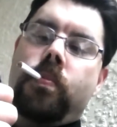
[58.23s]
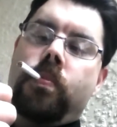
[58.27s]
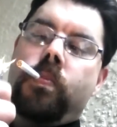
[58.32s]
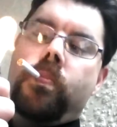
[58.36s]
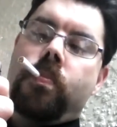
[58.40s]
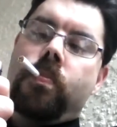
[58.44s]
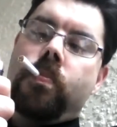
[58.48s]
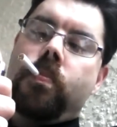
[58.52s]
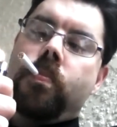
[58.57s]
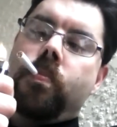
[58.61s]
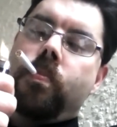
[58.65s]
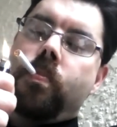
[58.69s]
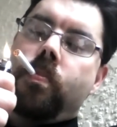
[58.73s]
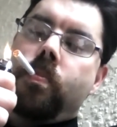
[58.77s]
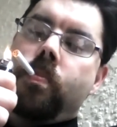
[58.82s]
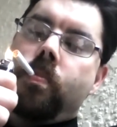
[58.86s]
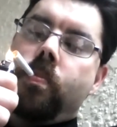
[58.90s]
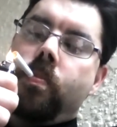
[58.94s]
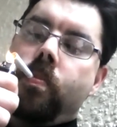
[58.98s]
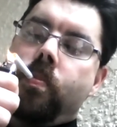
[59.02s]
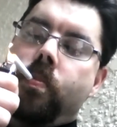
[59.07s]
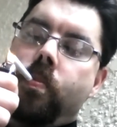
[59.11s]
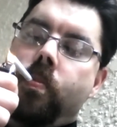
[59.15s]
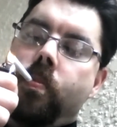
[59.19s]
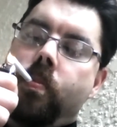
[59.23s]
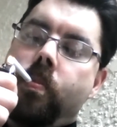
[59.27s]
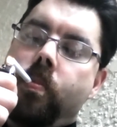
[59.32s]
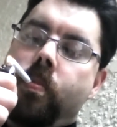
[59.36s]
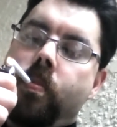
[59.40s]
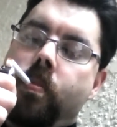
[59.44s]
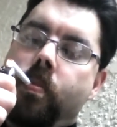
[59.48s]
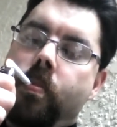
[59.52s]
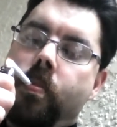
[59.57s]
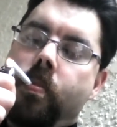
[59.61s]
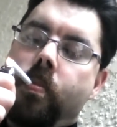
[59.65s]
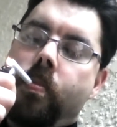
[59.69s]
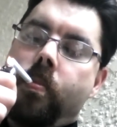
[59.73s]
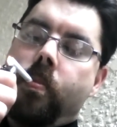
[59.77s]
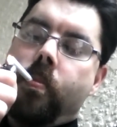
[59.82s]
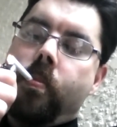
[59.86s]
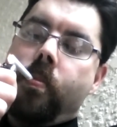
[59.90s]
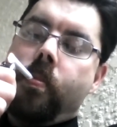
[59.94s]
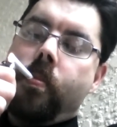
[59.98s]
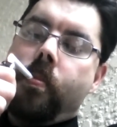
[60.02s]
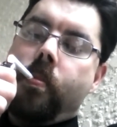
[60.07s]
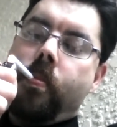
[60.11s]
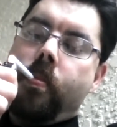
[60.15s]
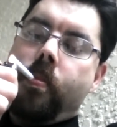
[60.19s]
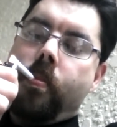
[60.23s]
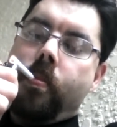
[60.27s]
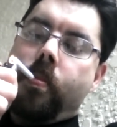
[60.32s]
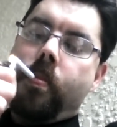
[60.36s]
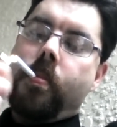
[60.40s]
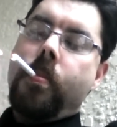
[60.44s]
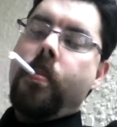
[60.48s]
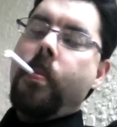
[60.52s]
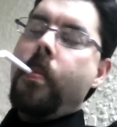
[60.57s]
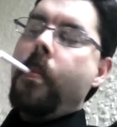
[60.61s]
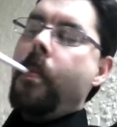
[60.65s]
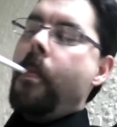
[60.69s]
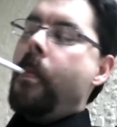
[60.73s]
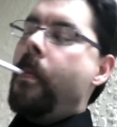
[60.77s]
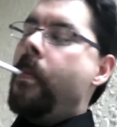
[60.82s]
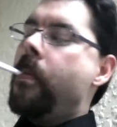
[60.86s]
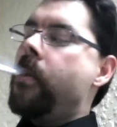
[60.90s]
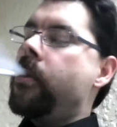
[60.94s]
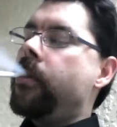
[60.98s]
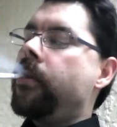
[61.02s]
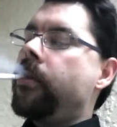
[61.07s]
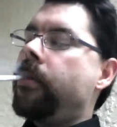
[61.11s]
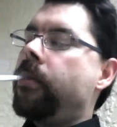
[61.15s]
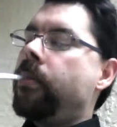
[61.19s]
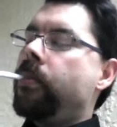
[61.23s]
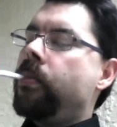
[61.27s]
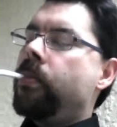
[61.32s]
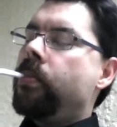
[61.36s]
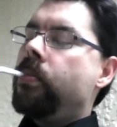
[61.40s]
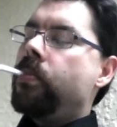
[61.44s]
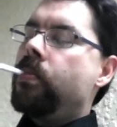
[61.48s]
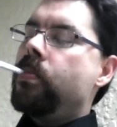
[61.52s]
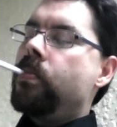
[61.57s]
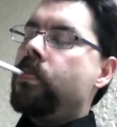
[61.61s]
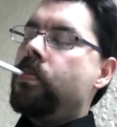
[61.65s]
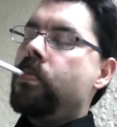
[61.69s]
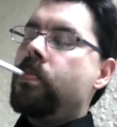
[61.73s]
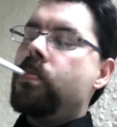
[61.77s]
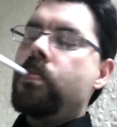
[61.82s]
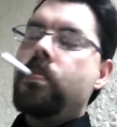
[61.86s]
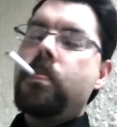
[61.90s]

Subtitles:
(no one is talking)